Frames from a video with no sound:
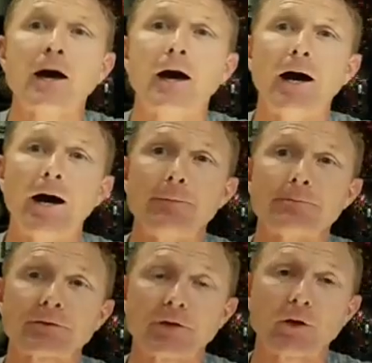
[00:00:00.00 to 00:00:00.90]

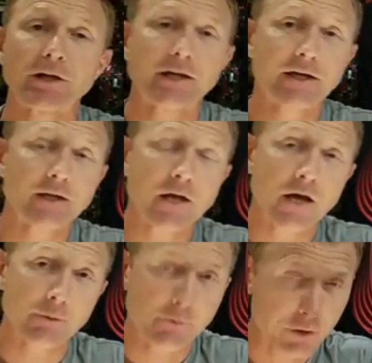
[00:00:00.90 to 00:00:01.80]
So again,
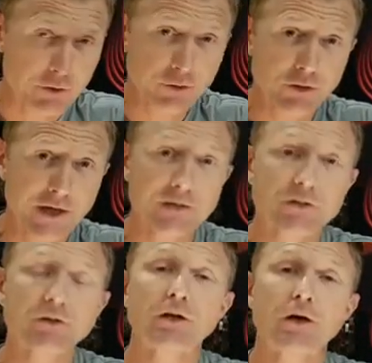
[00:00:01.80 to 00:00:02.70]
I'm a personal training
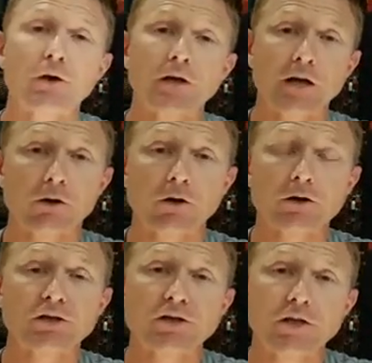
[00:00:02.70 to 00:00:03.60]
studio, not a
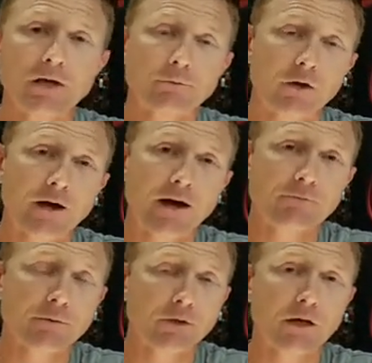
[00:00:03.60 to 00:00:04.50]
large gym. Don't have
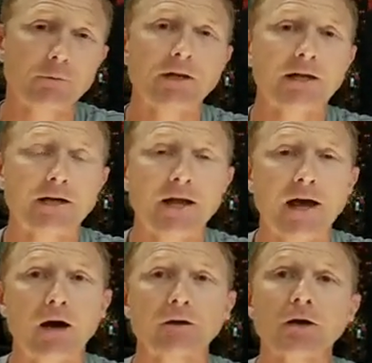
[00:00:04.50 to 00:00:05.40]
people coming in and
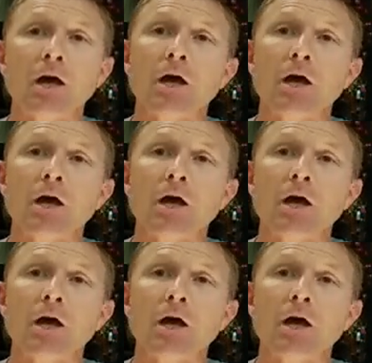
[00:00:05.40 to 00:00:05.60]
out.